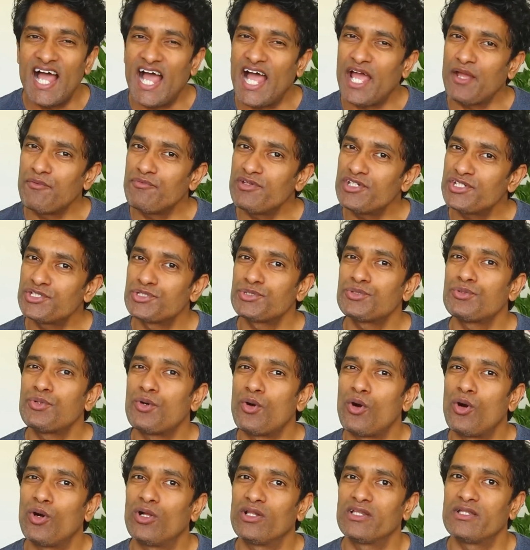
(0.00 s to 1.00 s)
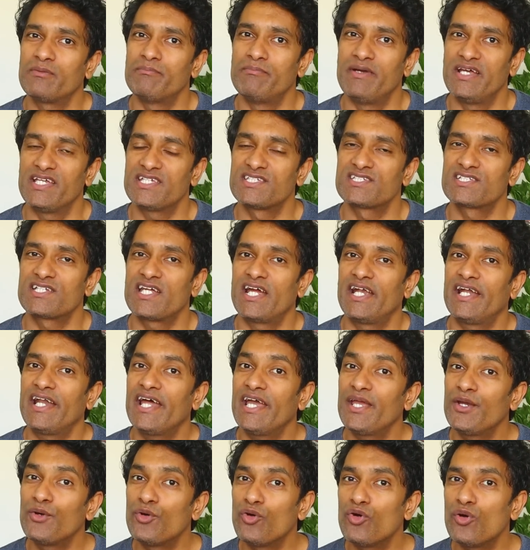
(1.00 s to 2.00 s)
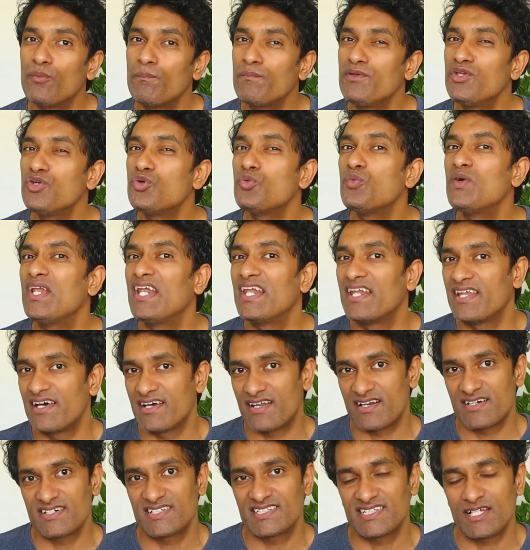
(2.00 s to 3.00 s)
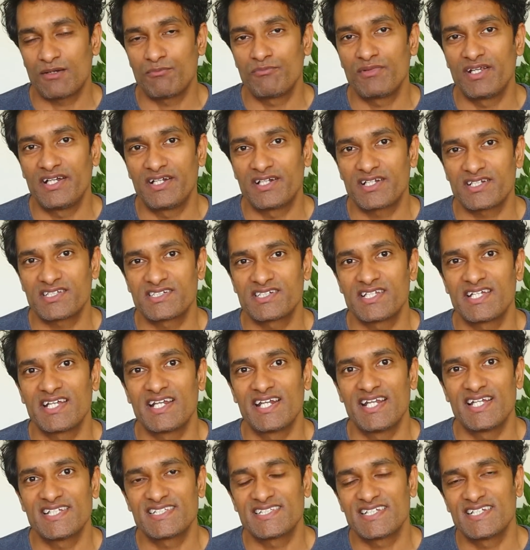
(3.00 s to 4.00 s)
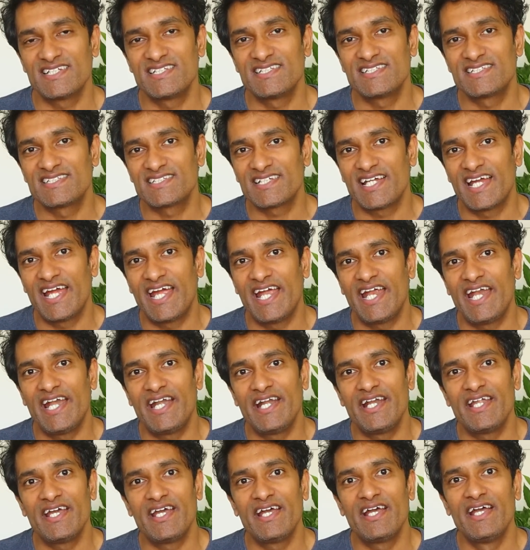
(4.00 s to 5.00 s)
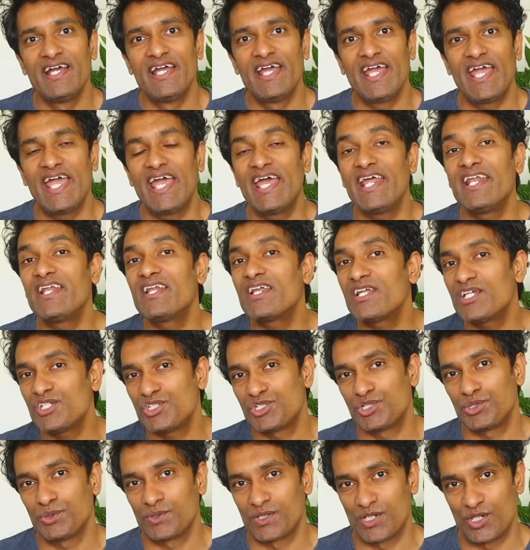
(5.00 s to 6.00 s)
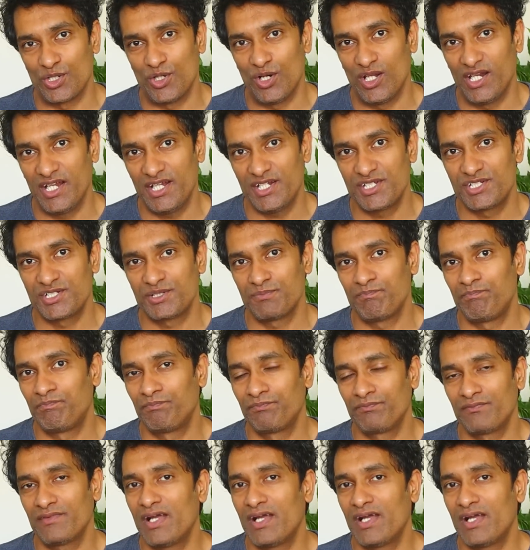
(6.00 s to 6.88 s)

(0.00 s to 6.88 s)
I wish you all the best and I hope you will learn some interesting lessons and enrich your knowledge.